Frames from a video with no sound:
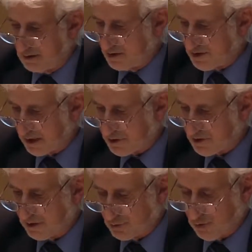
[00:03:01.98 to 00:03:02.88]
such
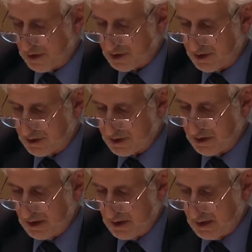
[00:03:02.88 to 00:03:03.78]
situations
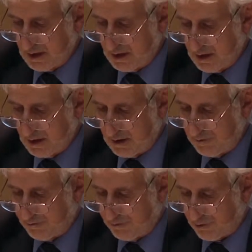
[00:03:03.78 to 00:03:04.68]

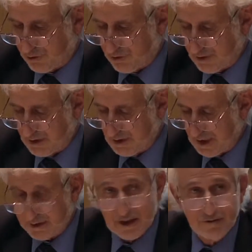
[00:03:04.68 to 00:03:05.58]
for
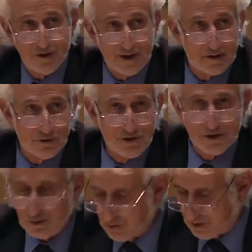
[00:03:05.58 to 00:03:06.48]
not a very
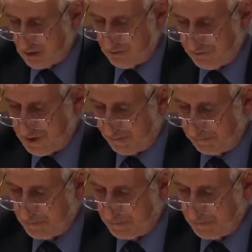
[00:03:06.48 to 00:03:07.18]
considerable fee.